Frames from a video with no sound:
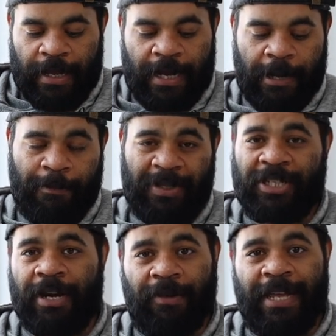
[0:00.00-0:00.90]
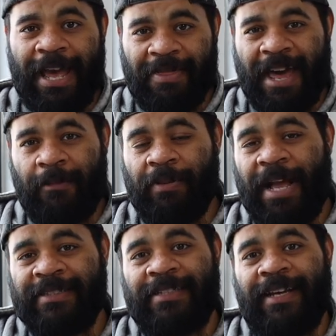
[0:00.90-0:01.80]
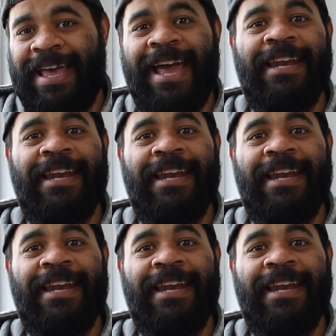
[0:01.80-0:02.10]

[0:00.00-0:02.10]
But generally, yeah, that applies to